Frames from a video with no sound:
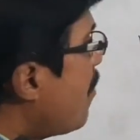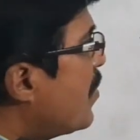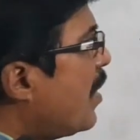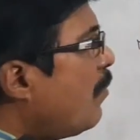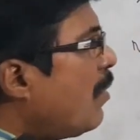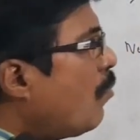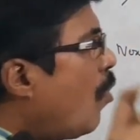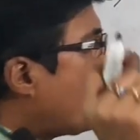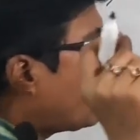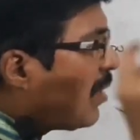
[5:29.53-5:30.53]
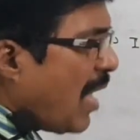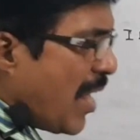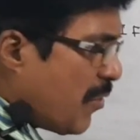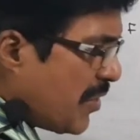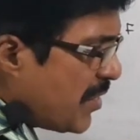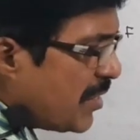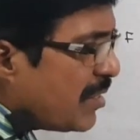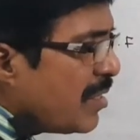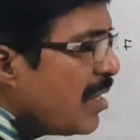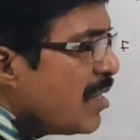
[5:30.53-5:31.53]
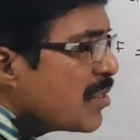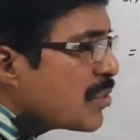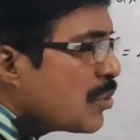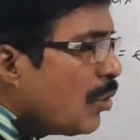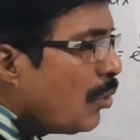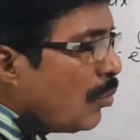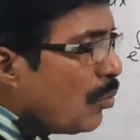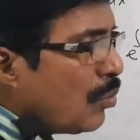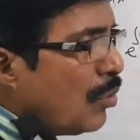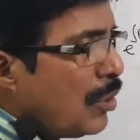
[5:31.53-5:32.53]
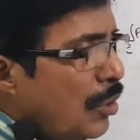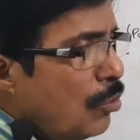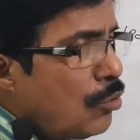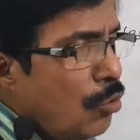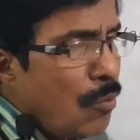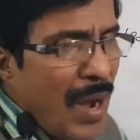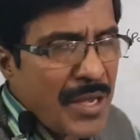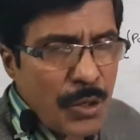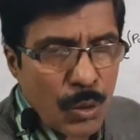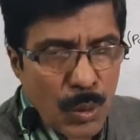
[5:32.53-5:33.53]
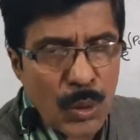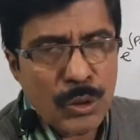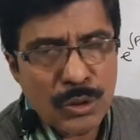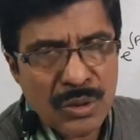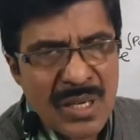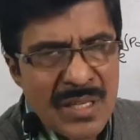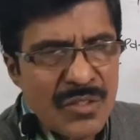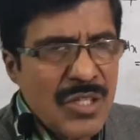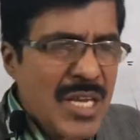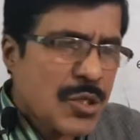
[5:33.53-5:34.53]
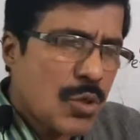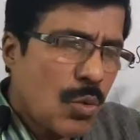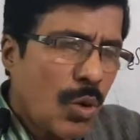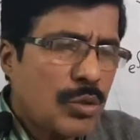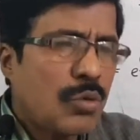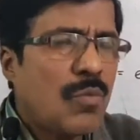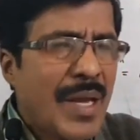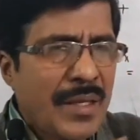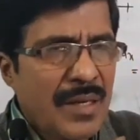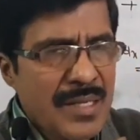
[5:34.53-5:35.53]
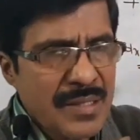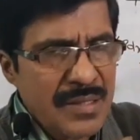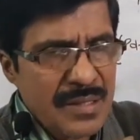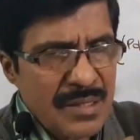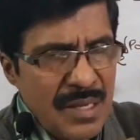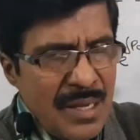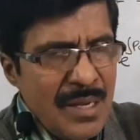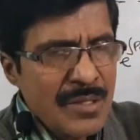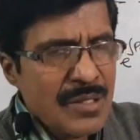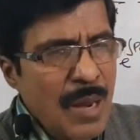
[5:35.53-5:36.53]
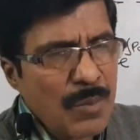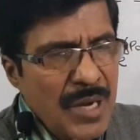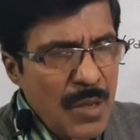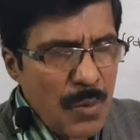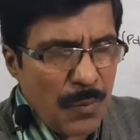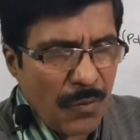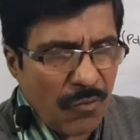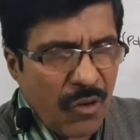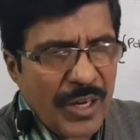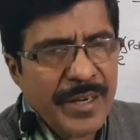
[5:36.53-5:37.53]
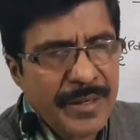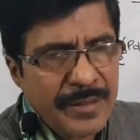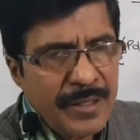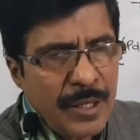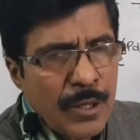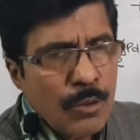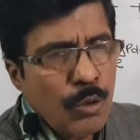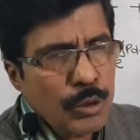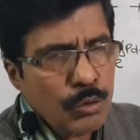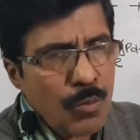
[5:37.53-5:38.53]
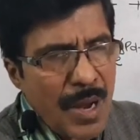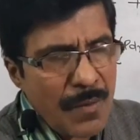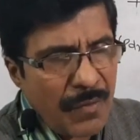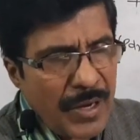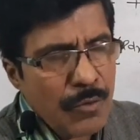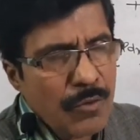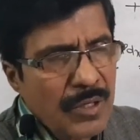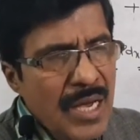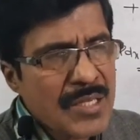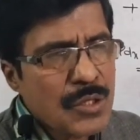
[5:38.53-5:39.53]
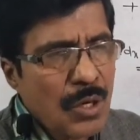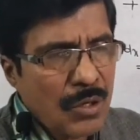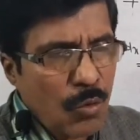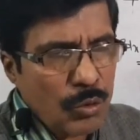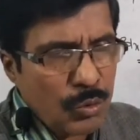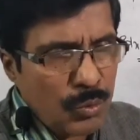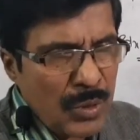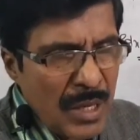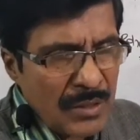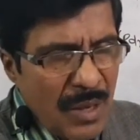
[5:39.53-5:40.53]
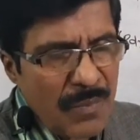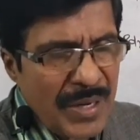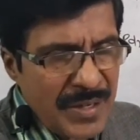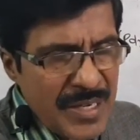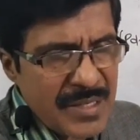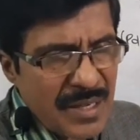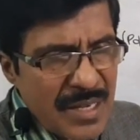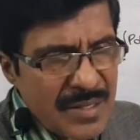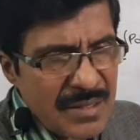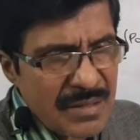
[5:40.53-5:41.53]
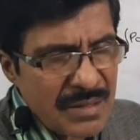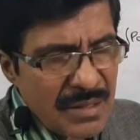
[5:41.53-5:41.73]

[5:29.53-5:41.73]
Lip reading: am giving more clarity, so you do by your own. Just go through my classes. Sometime if you forget, go through my video class or go through the BTS classes,